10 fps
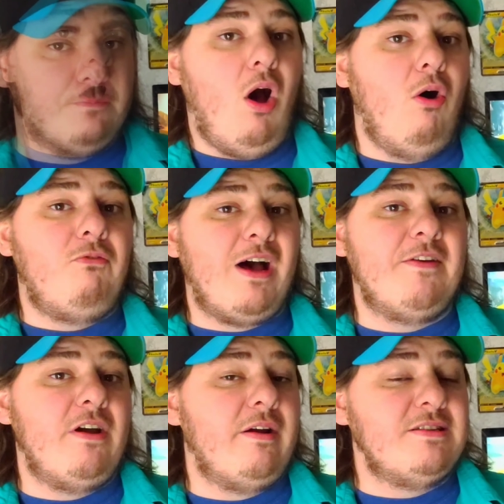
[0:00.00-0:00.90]
All
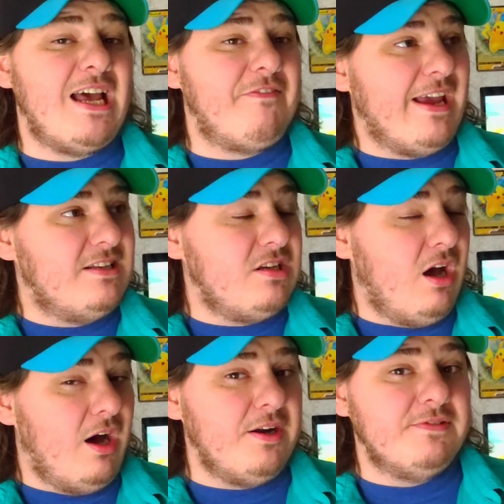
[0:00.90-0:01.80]
5 areas have a
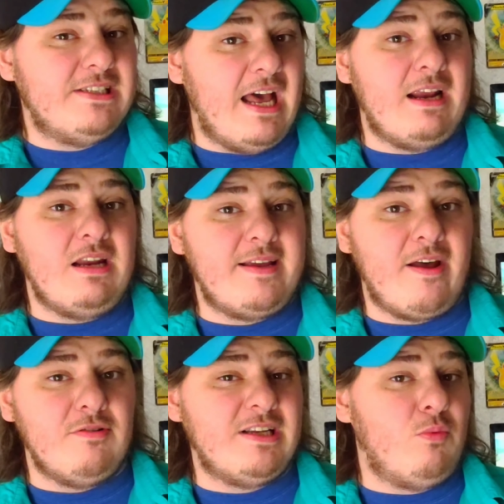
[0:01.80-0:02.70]
ton of static
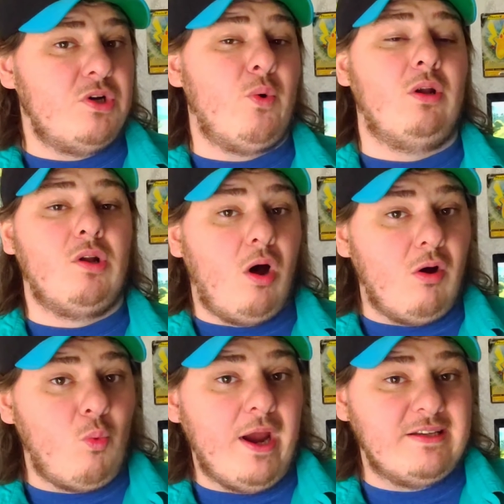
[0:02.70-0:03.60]
encounters that will go a
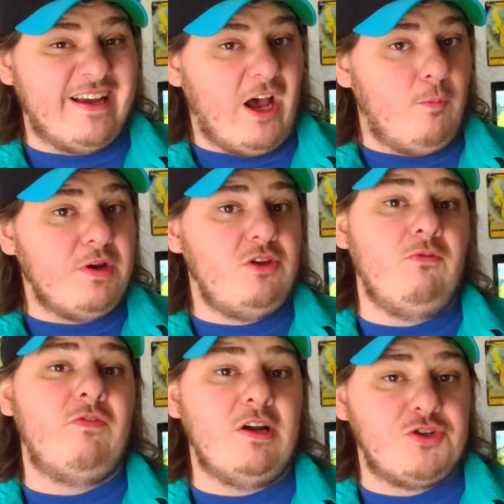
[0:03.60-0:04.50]
long way to helping you
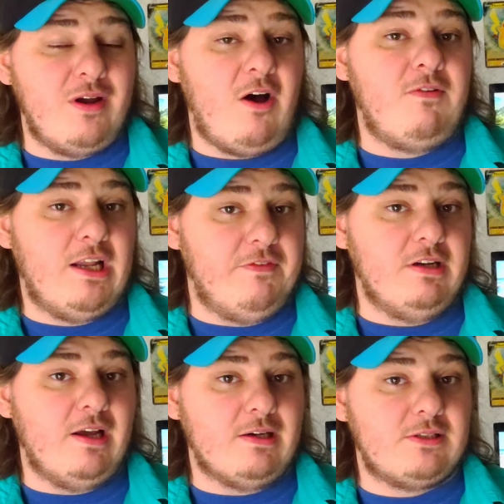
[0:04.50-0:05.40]
finish your Alpha Living
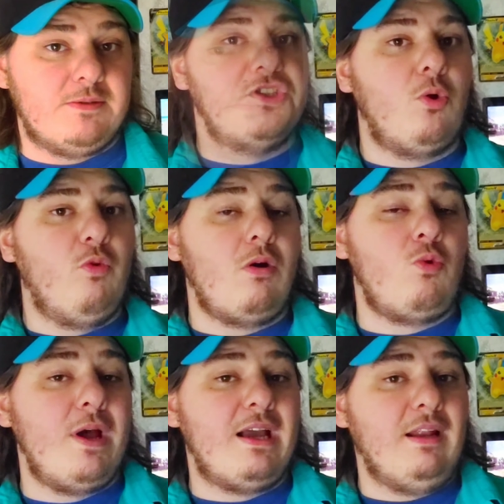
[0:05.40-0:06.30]
Dex. So real
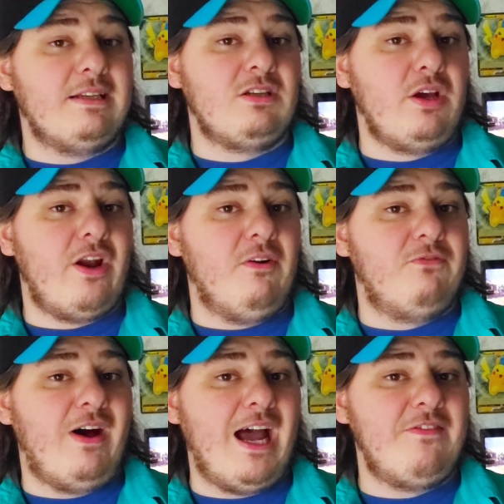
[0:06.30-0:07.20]
quick, let's look at our
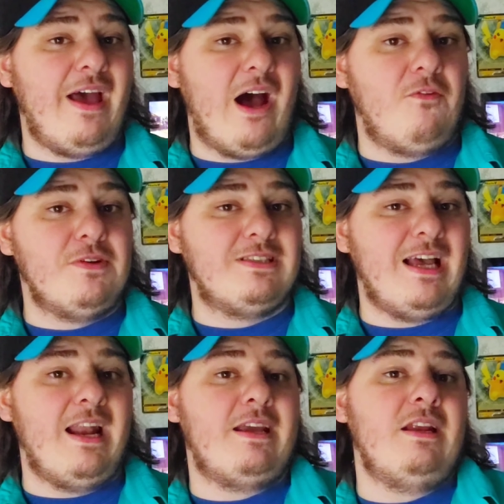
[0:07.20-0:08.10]
5 Alpha static